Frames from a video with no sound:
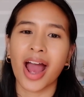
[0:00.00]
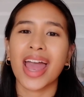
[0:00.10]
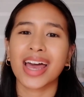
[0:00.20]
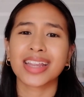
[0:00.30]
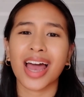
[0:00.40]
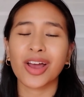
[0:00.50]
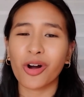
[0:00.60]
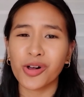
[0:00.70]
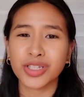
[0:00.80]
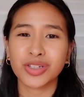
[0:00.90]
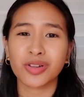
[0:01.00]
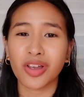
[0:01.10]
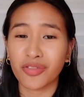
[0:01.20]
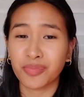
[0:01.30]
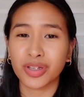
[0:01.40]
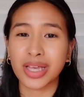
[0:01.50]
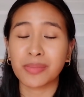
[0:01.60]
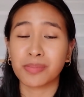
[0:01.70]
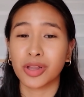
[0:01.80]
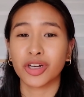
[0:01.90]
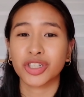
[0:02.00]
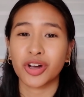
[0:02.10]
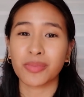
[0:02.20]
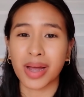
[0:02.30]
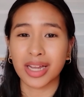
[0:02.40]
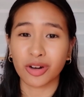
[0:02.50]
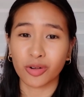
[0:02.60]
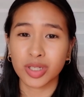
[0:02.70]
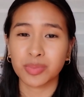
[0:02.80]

And I also love putting blush on my nose,